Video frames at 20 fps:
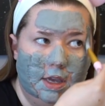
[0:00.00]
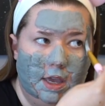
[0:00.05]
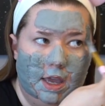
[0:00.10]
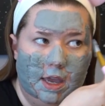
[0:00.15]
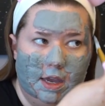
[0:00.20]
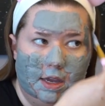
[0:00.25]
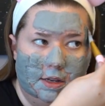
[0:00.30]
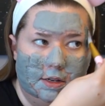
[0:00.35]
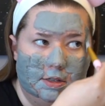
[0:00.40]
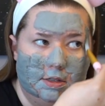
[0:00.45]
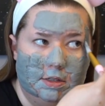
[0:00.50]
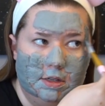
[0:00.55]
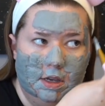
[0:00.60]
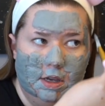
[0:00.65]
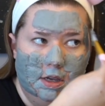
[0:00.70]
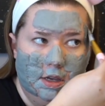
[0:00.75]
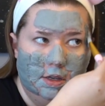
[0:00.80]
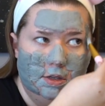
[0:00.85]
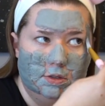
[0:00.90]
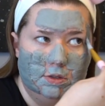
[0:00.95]
And
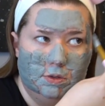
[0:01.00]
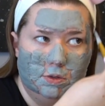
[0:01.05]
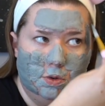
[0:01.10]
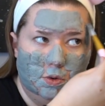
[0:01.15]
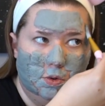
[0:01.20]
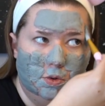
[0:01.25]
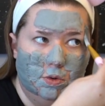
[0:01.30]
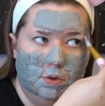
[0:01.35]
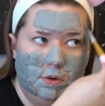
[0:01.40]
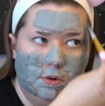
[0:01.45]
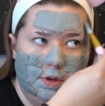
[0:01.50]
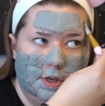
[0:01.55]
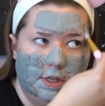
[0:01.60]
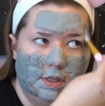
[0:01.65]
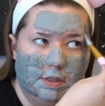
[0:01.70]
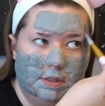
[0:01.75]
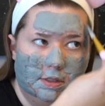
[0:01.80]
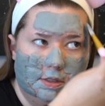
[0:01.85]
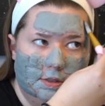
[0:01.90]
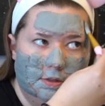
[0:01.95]
school
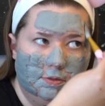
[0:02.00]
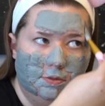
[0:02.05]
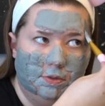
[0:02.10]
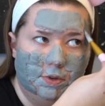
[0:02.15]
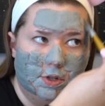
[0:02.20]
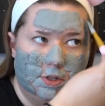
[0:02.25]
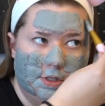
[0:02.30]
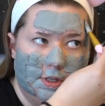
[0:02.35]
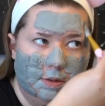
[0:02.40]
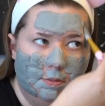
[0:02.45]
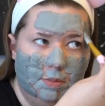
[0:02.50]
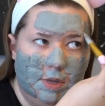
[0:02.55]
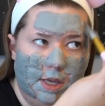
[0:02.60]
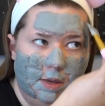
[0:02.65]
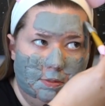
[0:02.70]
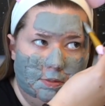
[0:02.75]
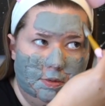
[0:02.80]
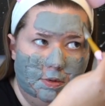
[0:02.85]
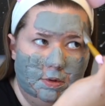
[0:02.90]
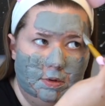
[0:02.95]
is, for some
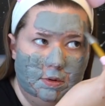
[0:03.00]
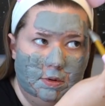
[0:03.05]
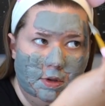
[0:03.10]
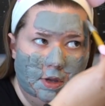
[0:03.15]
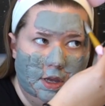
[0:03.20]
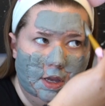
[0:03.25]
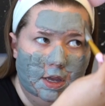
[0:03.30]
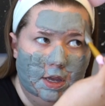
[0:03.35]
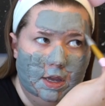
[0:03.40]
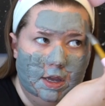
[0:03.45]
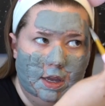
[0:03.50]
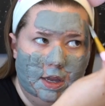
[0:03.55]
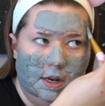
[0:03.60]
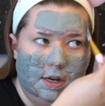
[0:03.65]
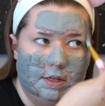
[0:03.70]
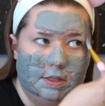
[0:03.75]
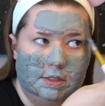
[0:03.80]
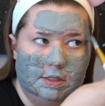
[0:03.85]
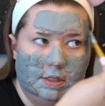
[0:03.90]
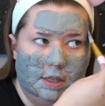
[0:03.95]
people, an
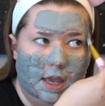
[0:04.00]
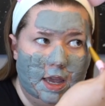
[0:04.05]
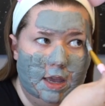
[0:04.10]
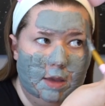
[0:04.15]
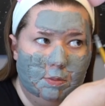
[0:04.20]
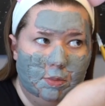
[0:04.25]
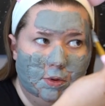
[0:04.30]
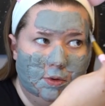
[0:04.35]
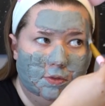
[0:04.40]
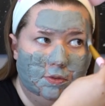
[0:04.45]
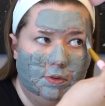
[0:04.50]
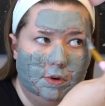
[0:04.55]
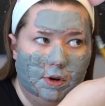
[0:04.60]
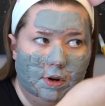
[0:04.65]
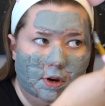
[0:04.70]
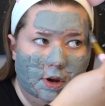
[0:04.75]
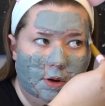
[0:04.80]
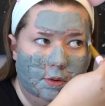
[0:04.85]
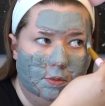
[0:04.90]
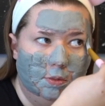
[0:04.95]
escape
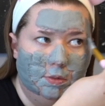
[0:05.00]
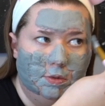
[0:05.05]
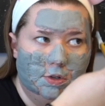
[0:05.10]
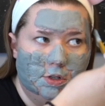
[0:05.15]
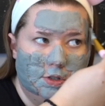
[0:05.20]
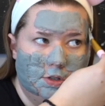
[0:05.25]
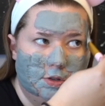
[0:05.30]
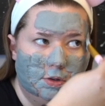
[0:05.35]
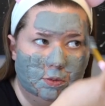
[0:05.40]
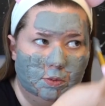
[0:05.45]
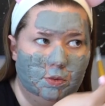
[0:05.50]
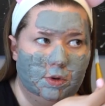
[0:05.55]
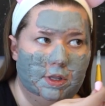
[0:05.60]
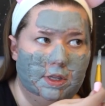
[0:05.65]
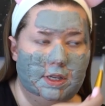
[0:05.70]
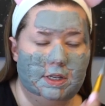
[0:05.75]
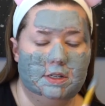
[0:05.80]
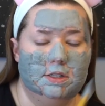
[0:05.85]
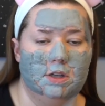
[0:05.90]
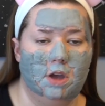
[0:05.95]
for just a
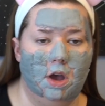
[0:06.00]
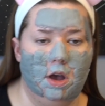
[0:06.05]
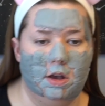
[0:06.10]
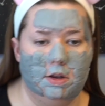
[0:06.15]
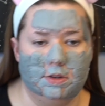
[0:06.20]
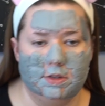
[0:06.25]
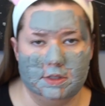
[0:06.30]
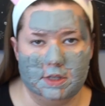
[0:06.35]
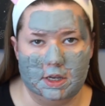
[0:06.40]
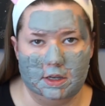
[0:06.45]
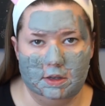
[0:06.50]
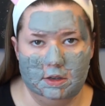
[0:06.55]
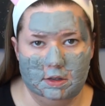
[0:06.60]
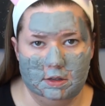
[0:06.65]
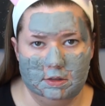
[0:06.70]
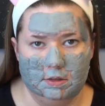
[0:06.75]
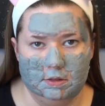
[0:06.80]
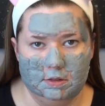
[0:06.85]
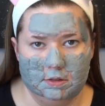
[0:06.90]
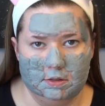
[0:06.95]
really toxic
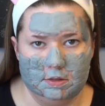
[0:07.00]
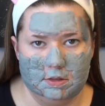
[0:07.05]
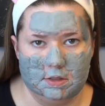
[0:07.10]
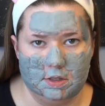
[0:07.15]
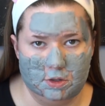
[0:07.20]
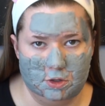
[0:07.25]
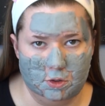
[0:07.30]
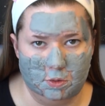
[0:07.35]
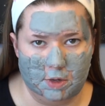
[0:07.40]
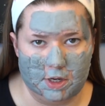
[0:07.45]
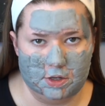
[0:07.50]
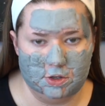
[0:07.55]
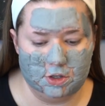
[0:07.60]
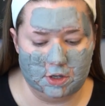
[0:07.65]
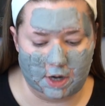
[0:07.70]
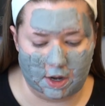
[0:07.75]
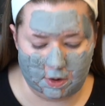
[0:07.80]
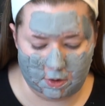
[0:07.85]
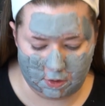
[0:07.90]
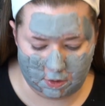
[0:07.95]

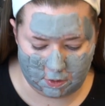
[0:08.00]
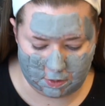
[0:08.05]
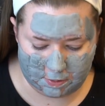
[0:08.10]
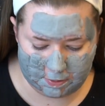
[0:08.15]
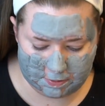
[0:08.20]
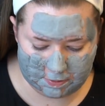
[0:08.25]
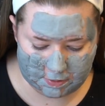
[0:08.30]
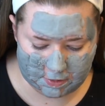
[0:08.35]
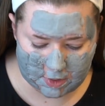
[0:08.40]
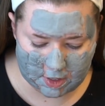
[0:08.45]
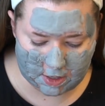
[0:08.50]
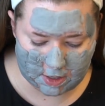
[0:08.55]
situation at home.